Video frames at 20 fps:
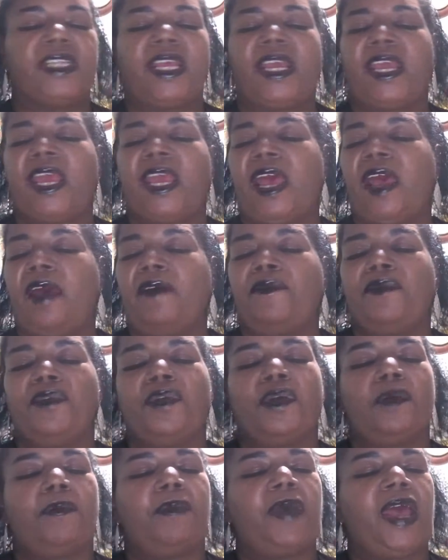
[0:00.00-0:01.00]
They have
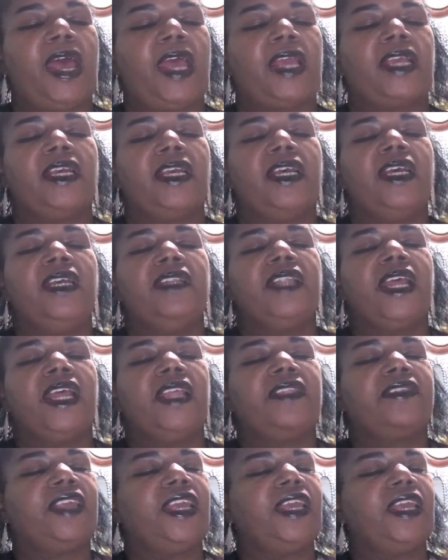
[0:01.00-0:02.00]
your back. They
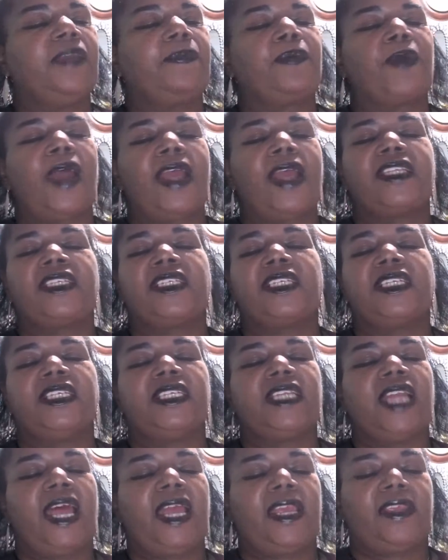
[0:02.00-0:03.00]
think
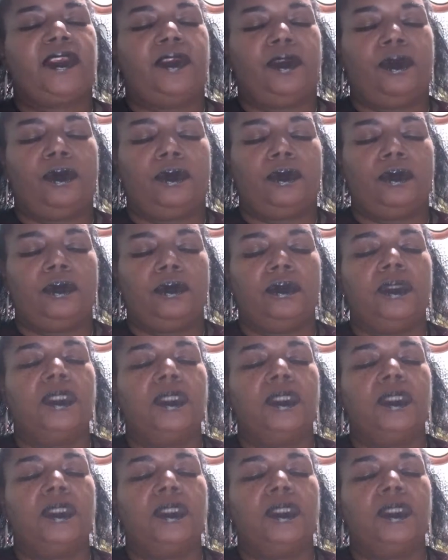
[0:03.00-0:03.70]
practically like you.